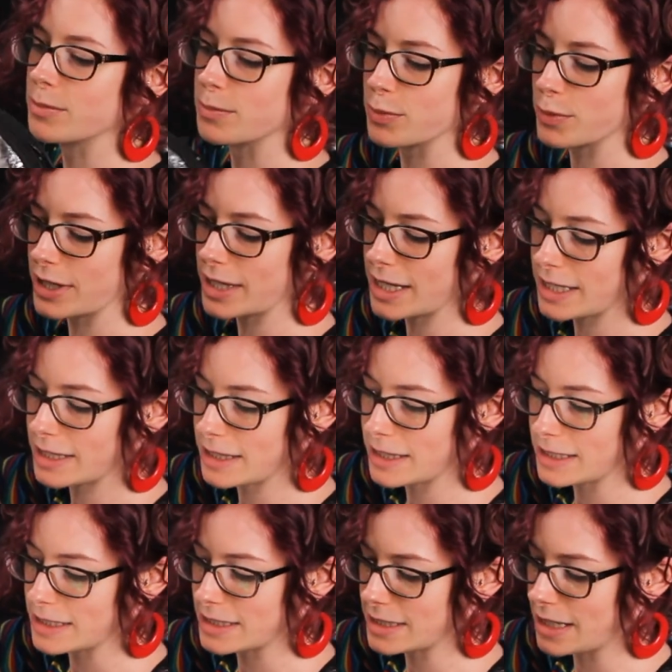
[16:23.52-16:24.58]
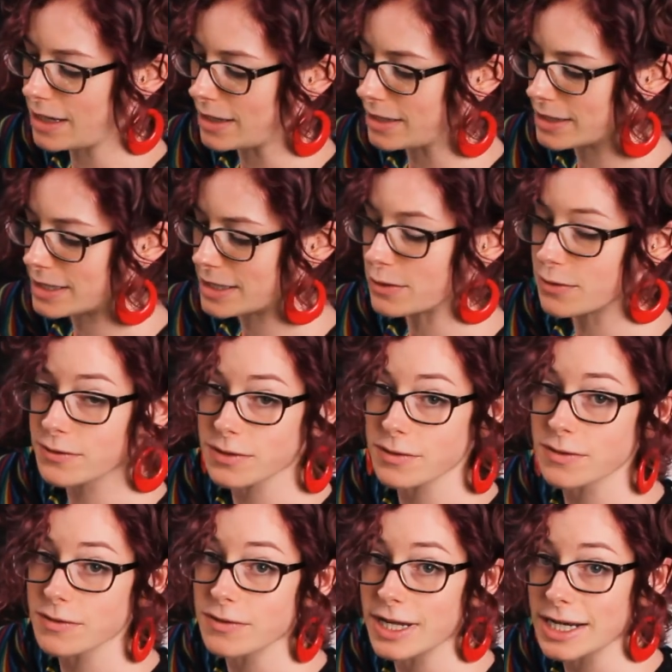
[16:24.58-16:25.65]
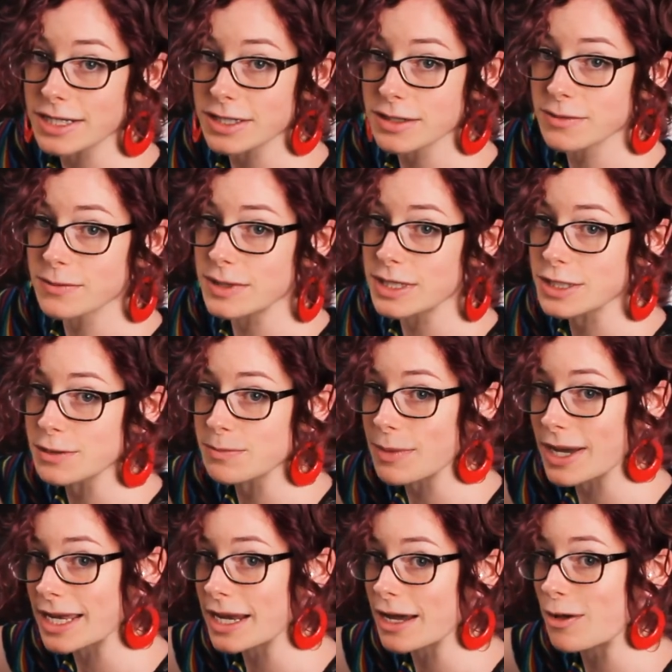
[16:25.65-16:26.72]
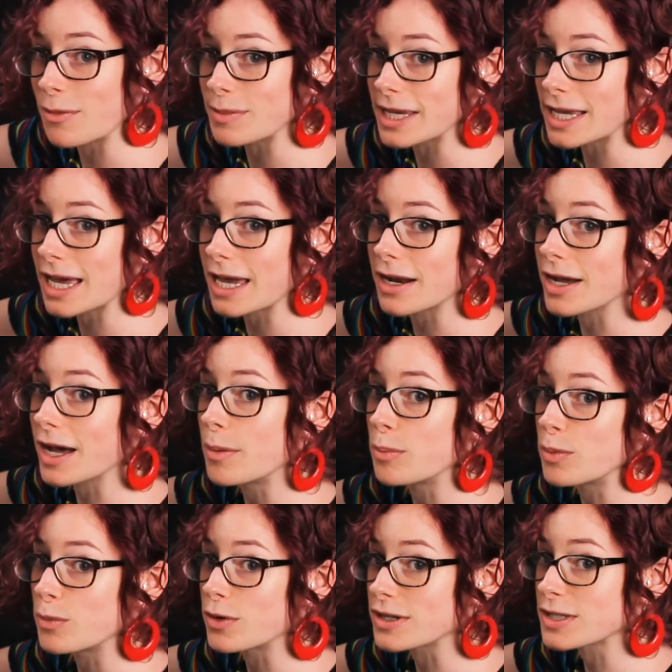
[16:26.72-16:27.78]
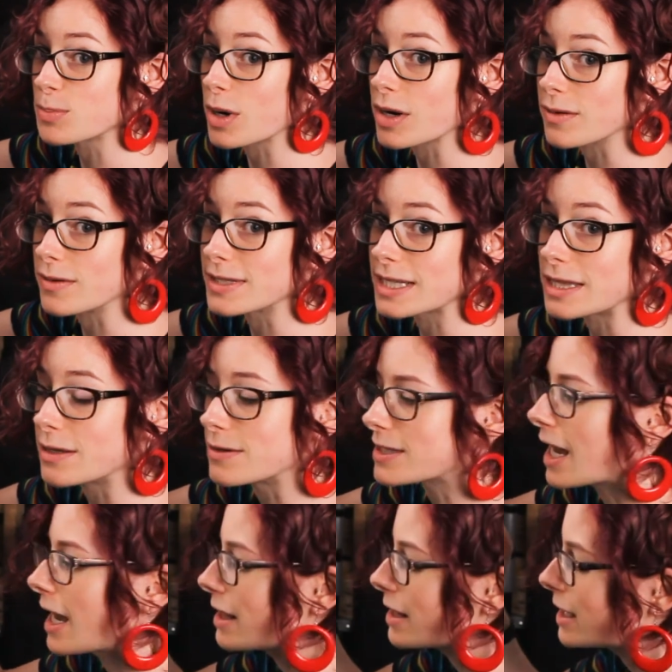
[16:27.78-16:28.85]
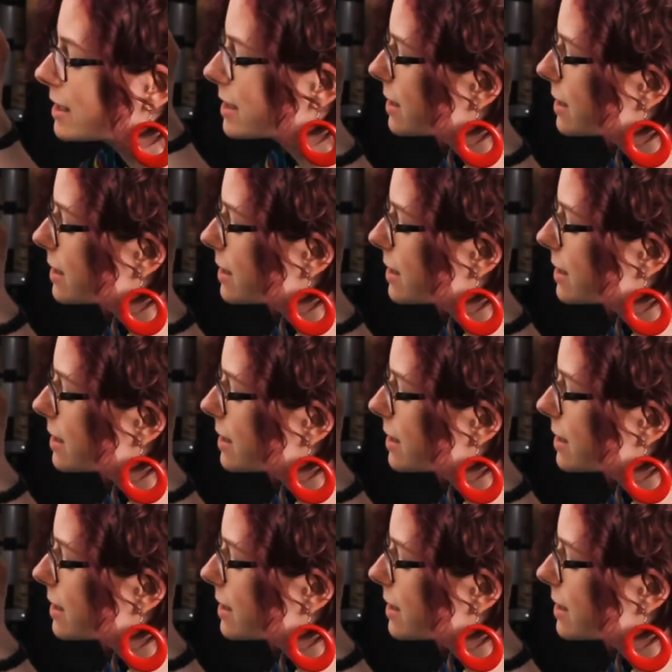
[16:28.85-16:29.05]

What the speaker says: bring in this silver reflector, which might help me get a couple more sparkles in those highlights.